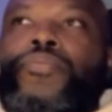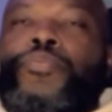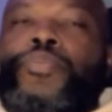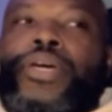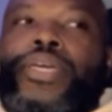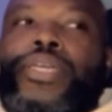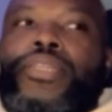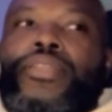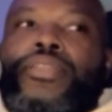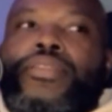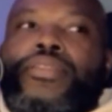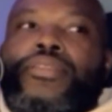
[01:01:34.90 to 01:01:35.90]
But
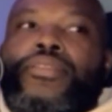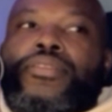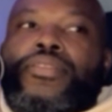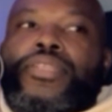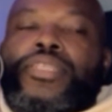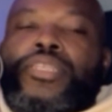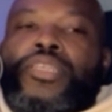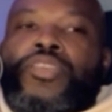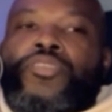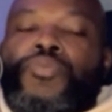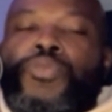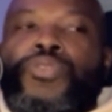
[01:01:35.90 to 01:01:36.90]

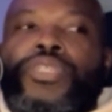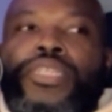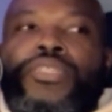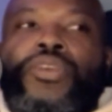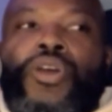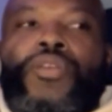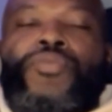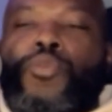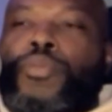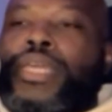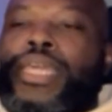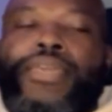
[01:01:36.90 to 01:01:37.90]
if music is an art
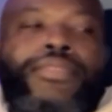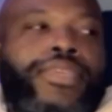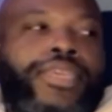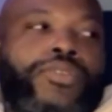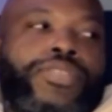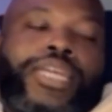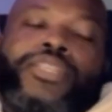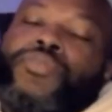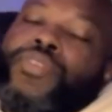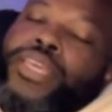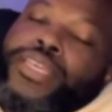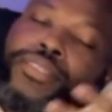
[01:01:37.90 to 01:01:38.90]
form like anything else, I
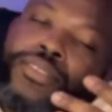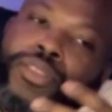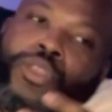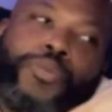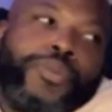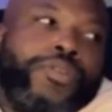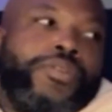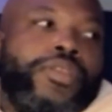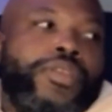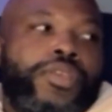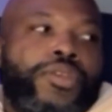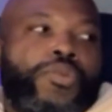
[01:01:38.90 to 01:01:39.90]
just feel like it's a little bit
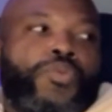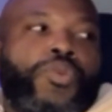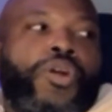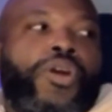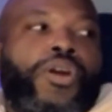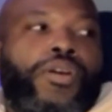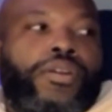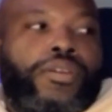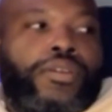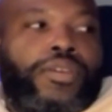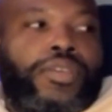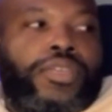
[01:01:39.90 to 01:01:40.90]
wrong
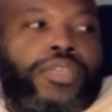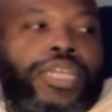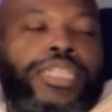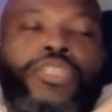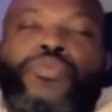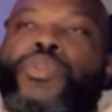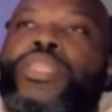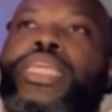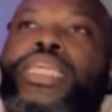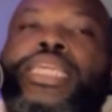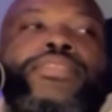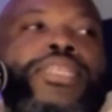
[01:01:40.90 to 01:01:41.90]
because it's really
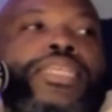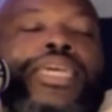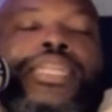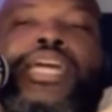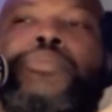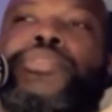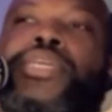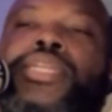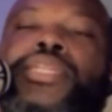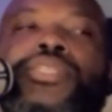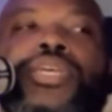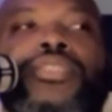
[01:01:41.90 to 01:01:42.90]
easy to get
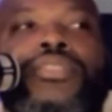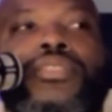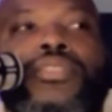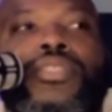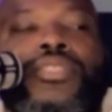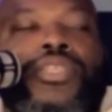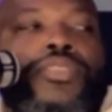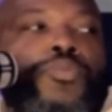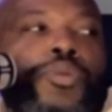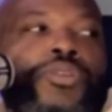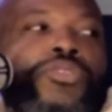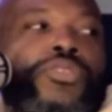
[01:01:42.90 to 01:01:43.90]
lopsided justice. Because this
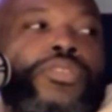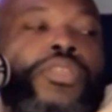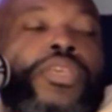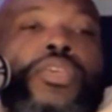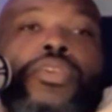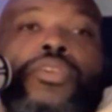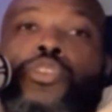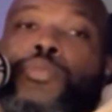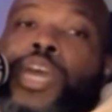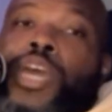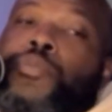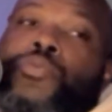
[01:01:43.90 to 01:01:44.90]
person, you
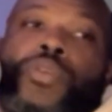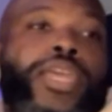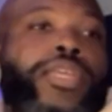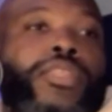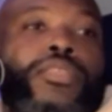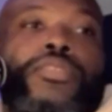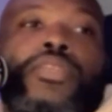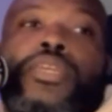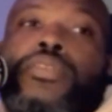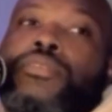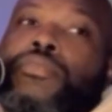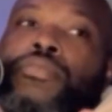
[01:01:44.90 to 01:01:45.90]
might have been right in this
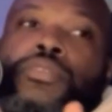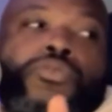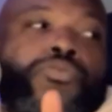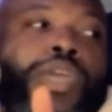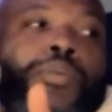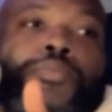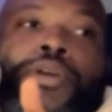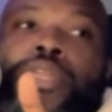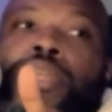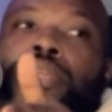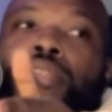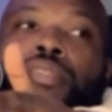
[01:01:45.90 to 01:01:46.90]
case. He was rapping about
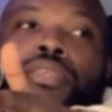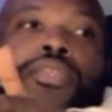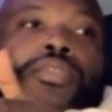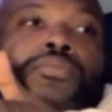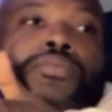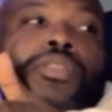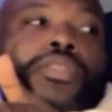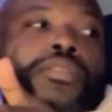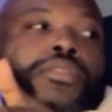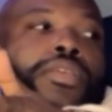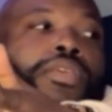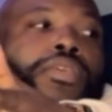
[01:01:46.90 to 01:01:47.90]
everything he really
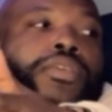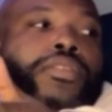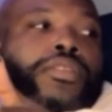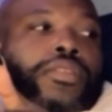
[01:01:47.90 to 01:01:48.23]
did.